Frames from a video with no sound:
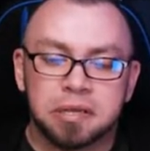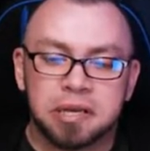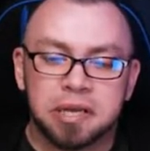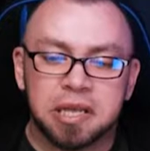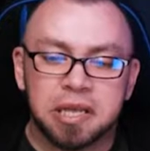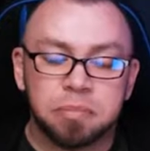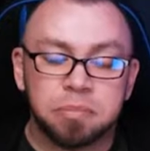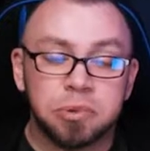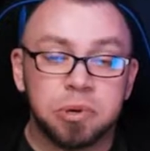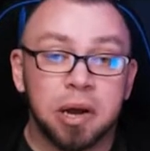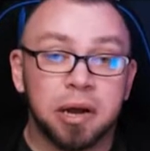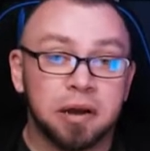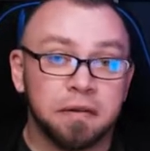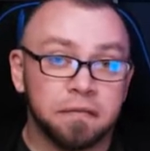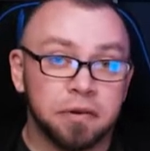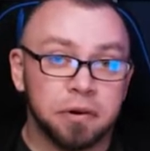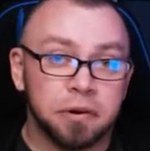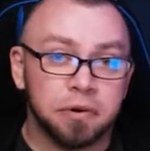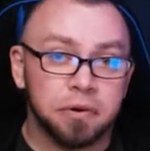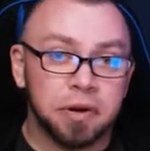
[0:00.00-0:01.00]
to keep track
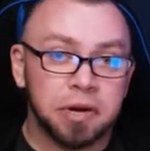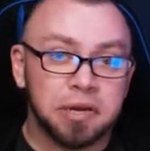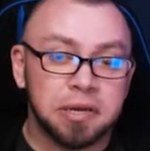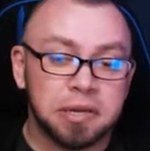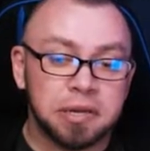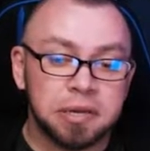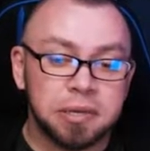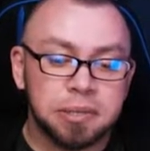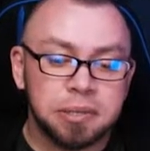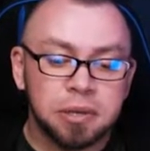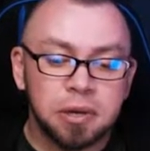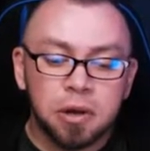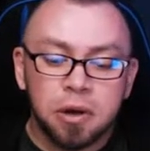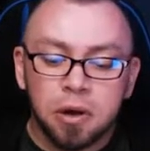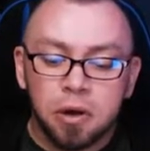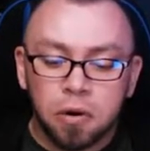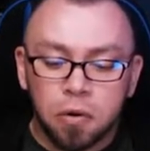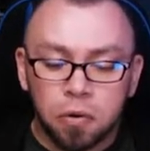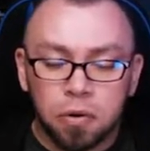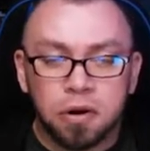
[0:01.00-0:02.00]
of your own ideas.
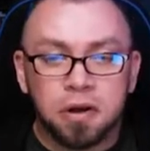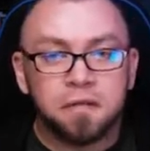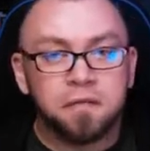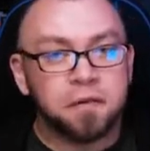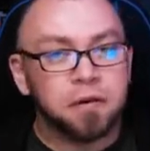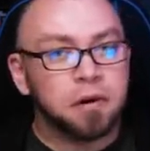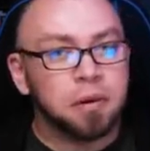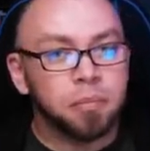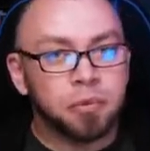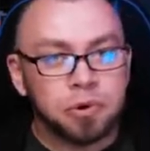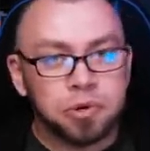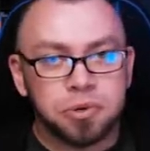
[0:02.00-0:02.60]
Or if you're a more